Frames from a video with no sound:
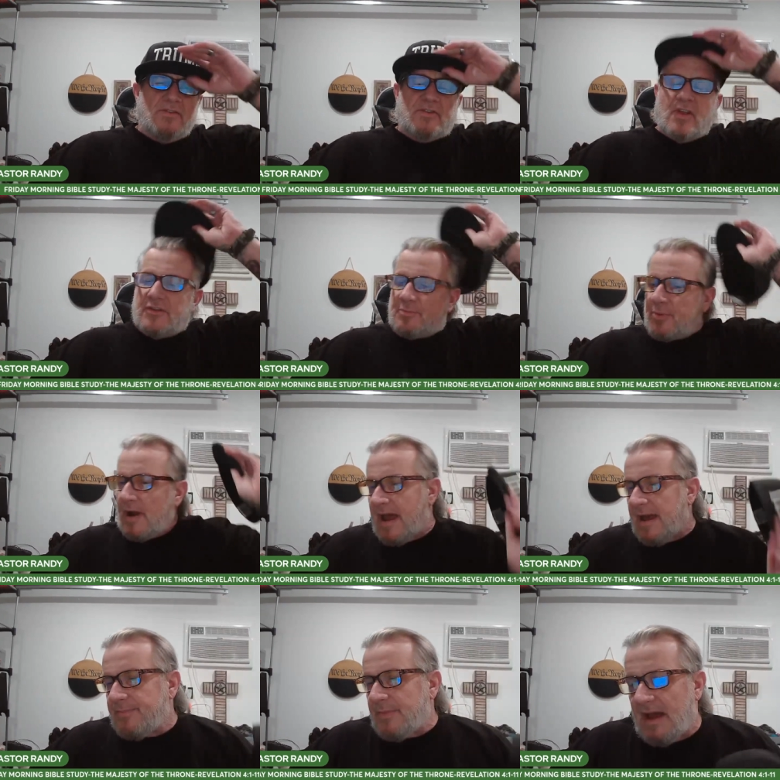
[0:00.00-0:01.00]
So let's
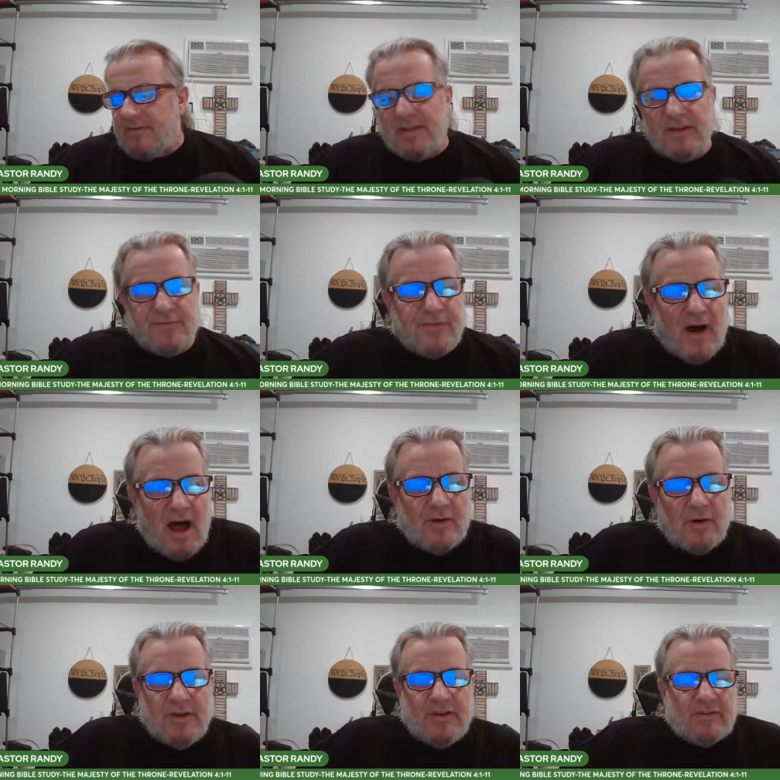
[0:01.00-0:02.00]
pray. Heavenly
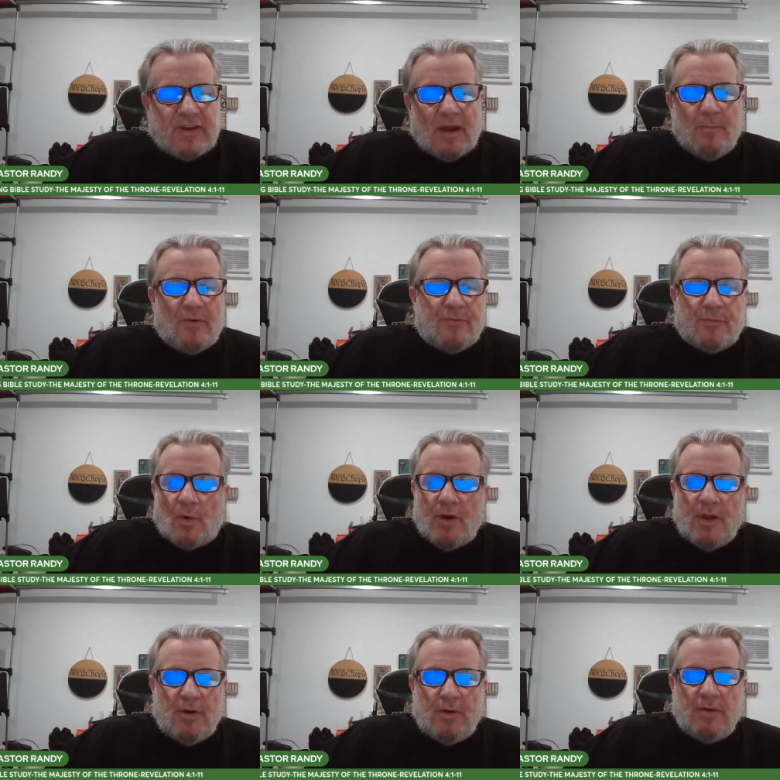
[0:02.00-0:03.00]
Father, we just come
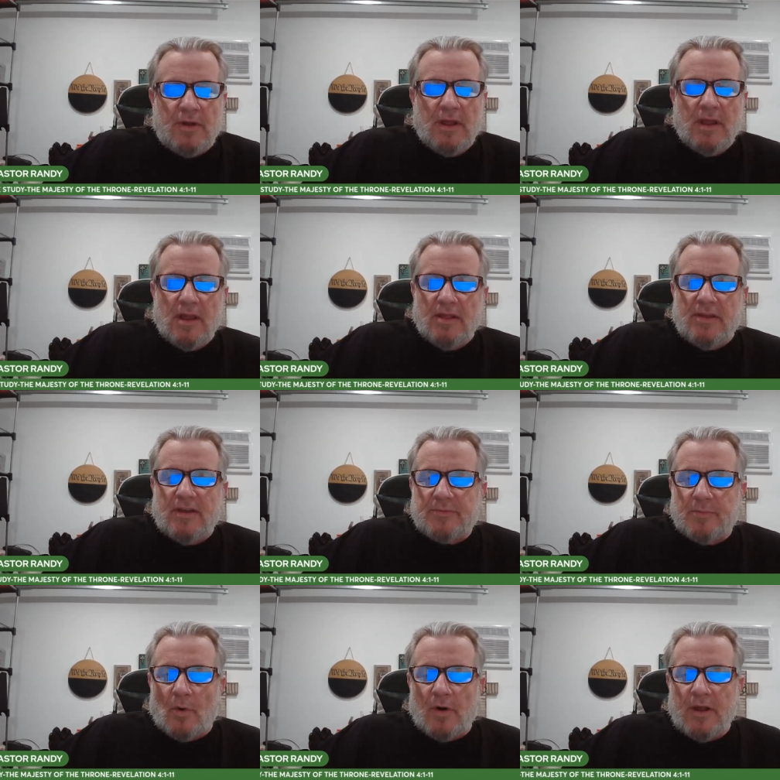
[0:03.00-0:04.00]
before you
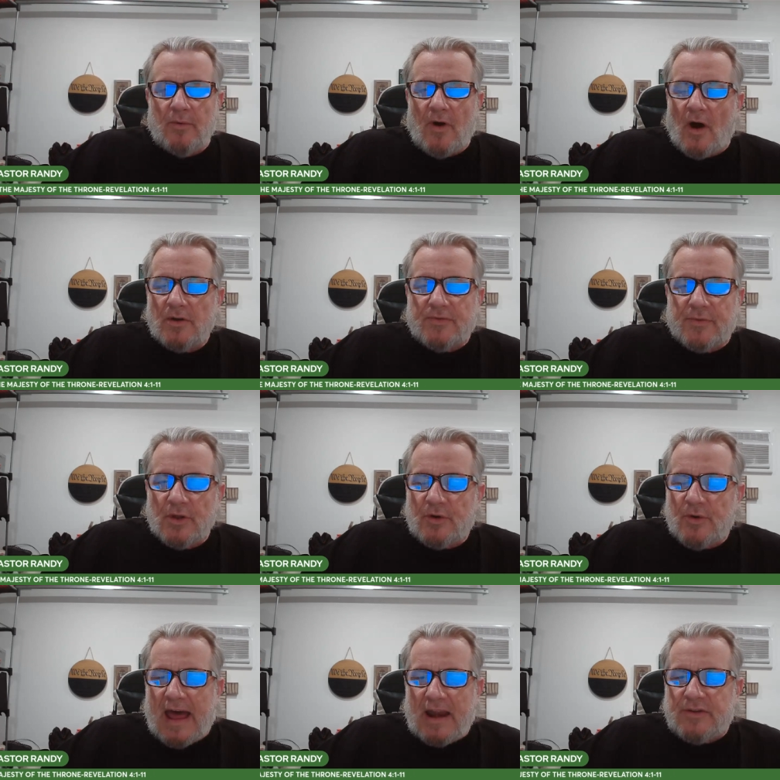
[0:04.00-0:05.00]
this morning, hearts full of
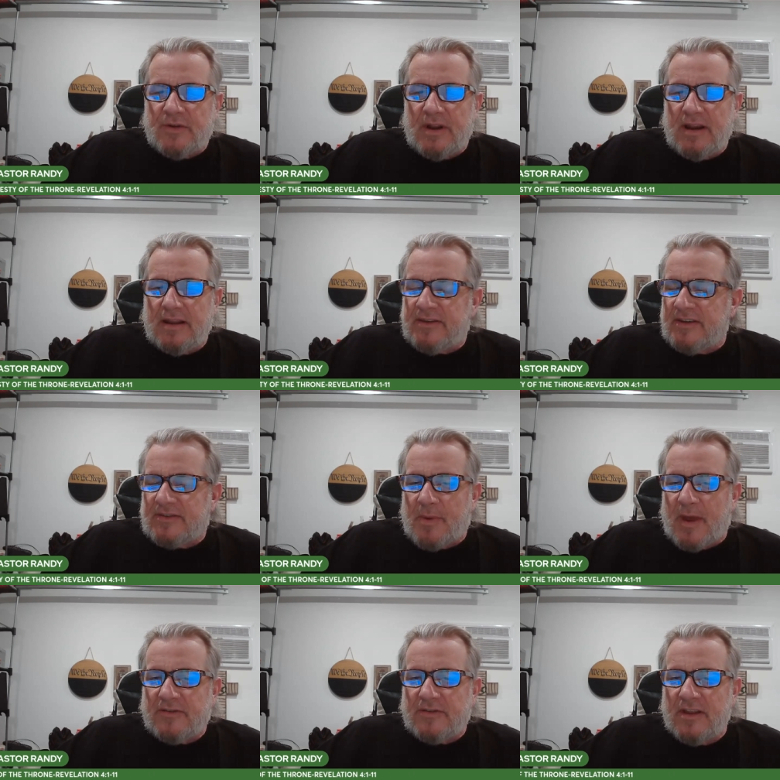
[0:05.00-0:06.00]
gratitude and
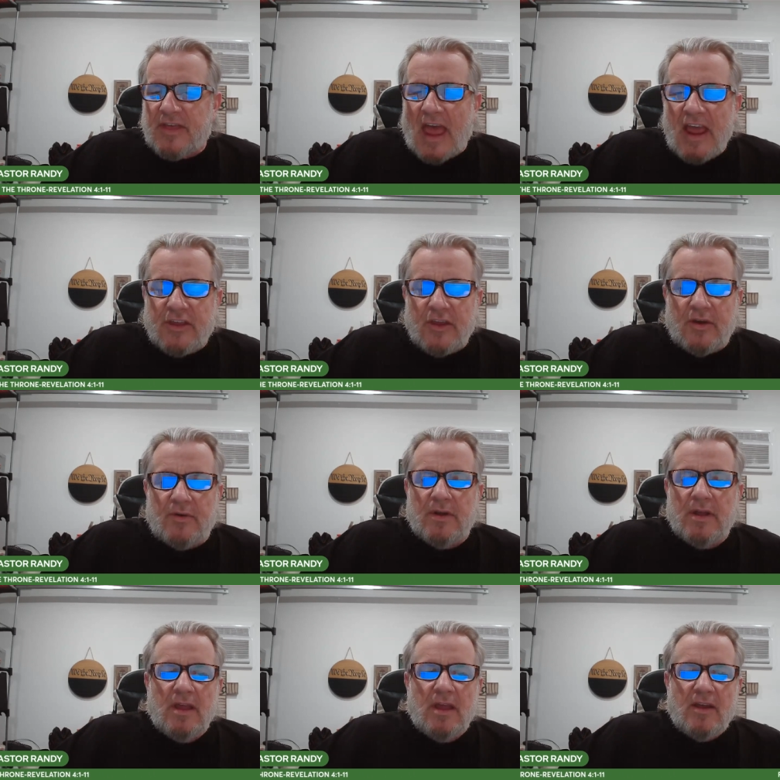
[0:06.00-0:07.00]
anticipation. Thank
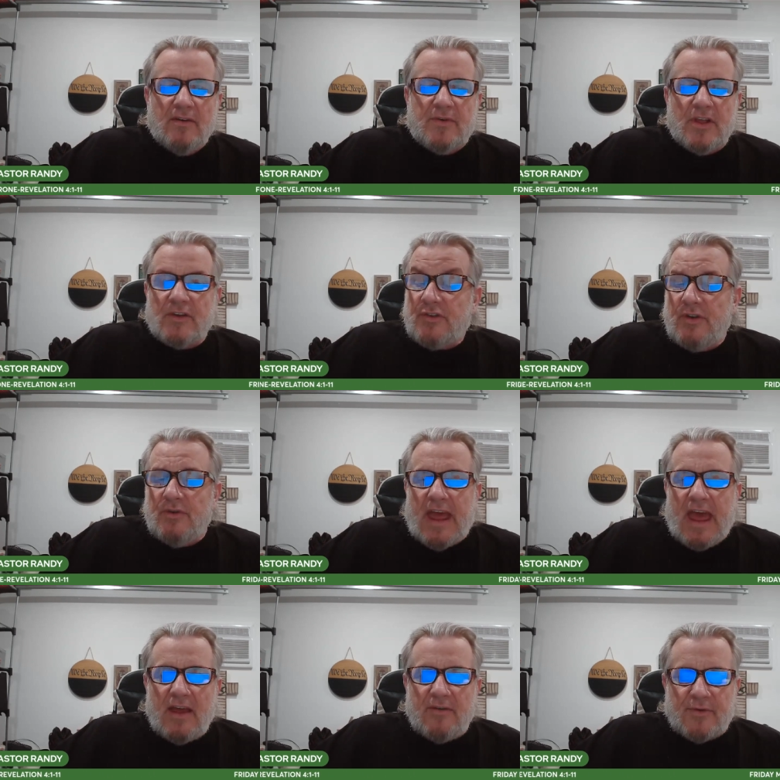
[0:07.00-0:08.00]
you for this new
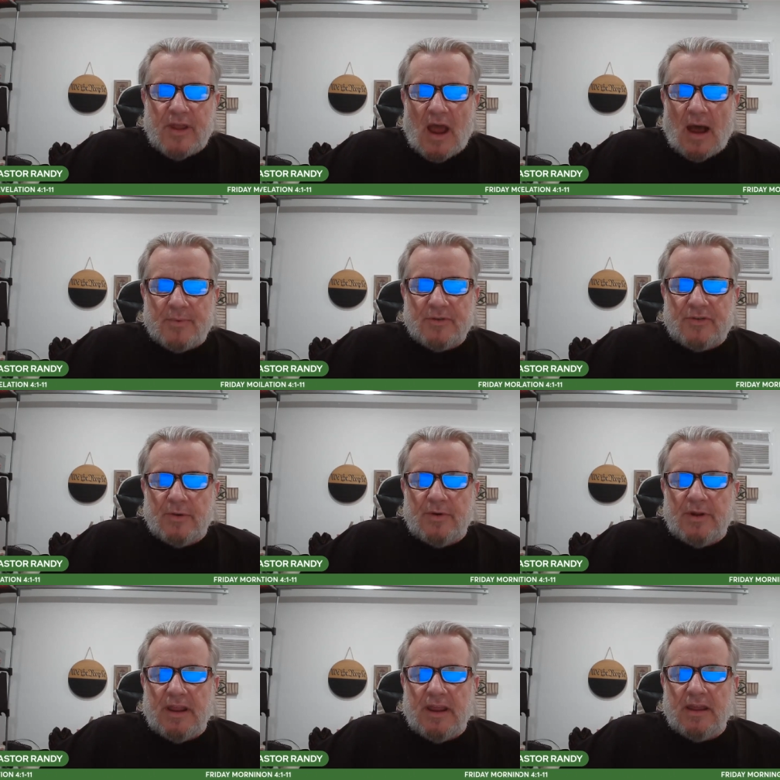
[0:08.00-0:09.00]
day and for the
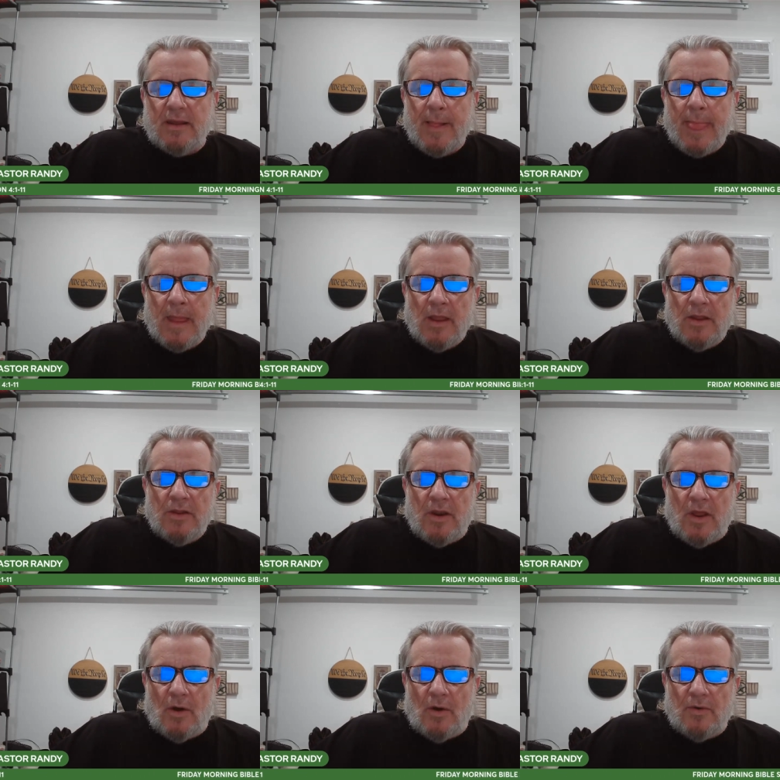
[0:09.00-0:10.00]
opportunity,
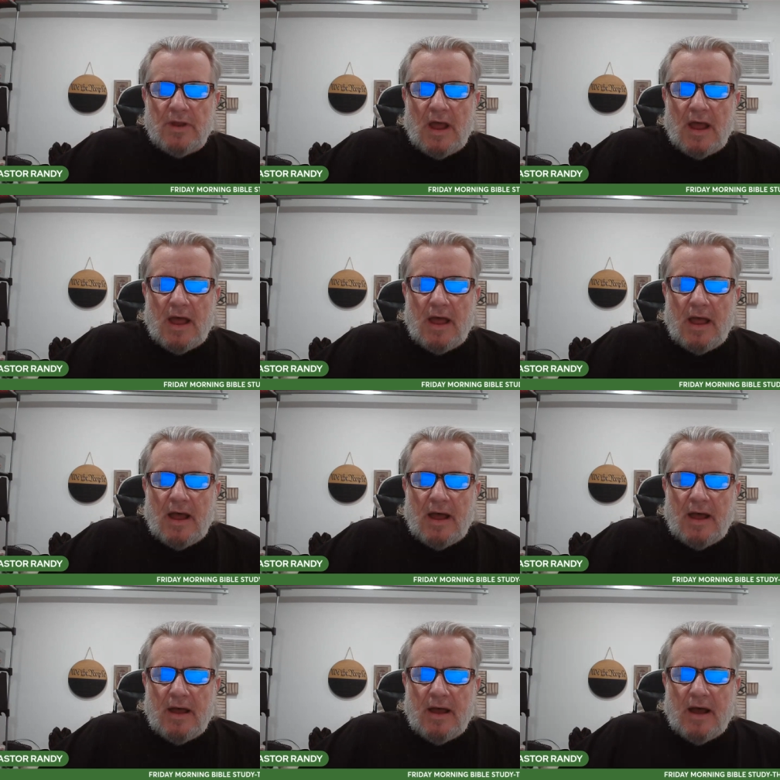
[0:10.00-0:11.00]
you know, uh,
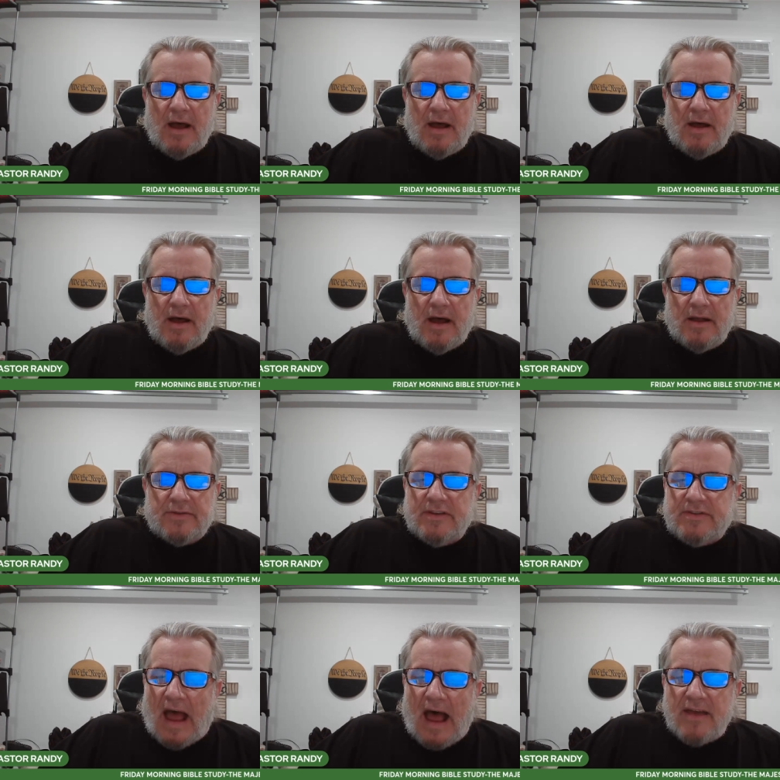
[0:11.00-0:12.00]
uh, uh,
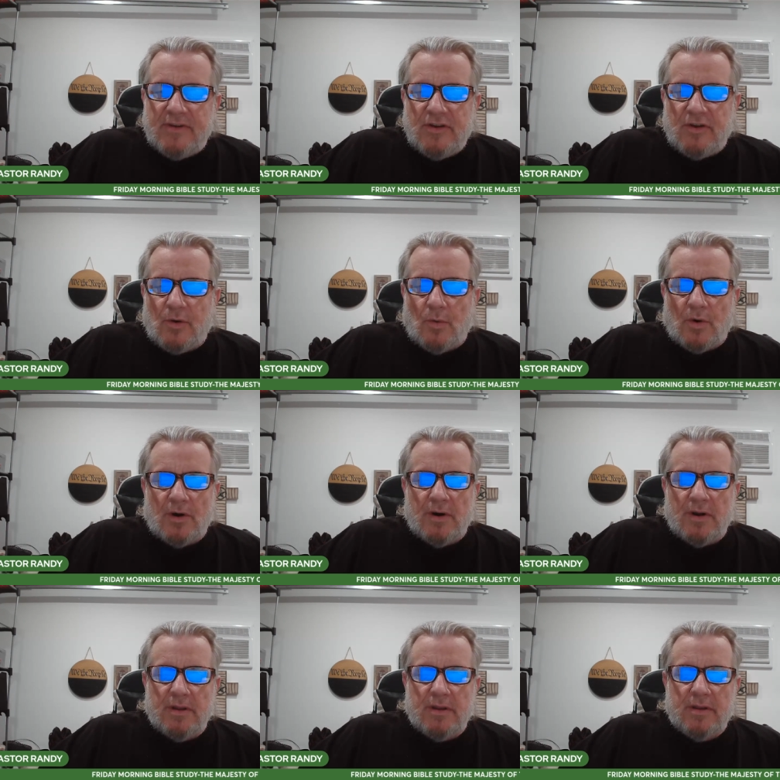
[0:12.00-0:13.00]
to dive into your
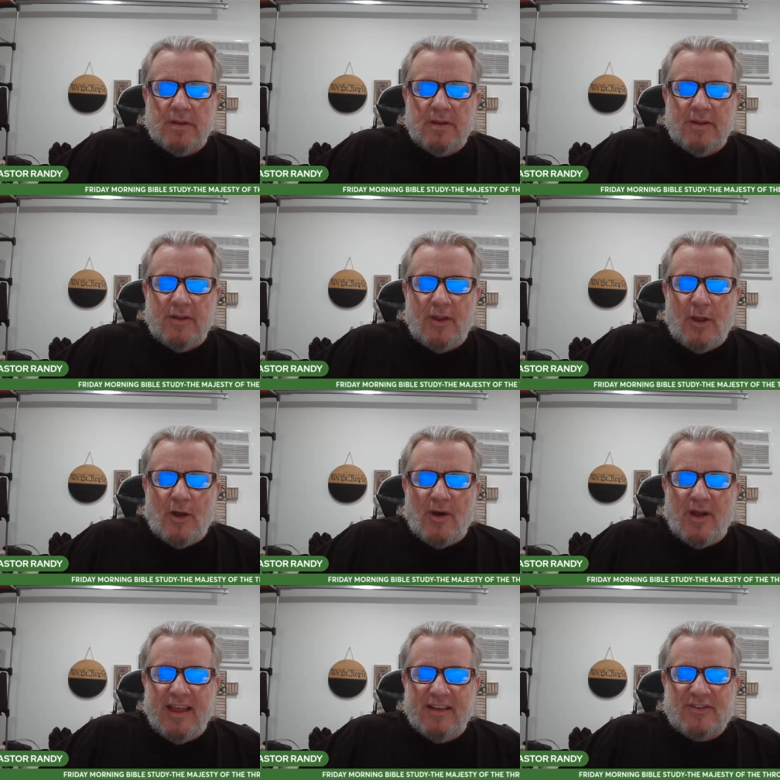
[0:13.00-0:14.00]
word, you
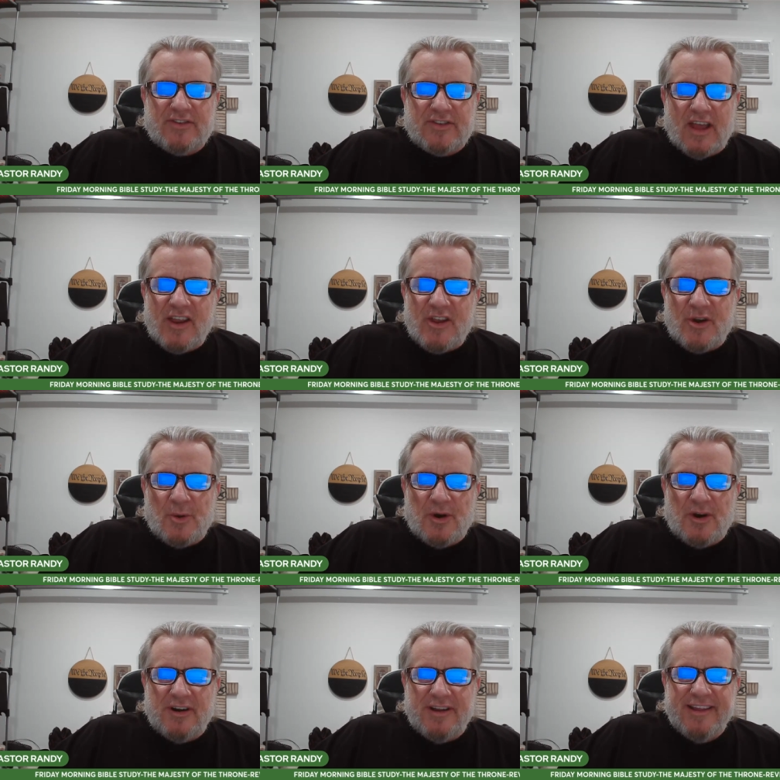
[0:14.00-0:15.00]
know, and study your
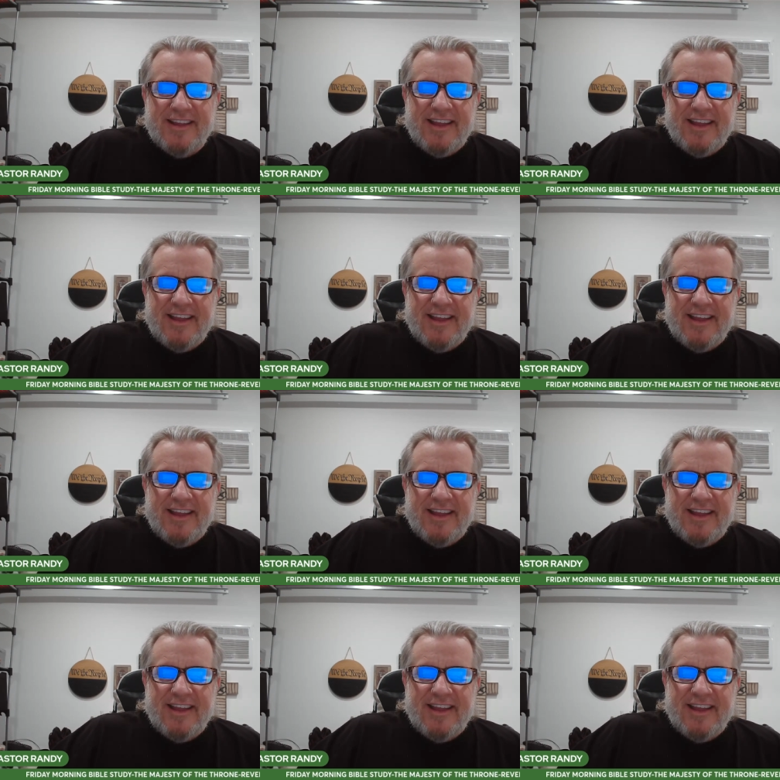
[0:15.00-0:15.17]
word.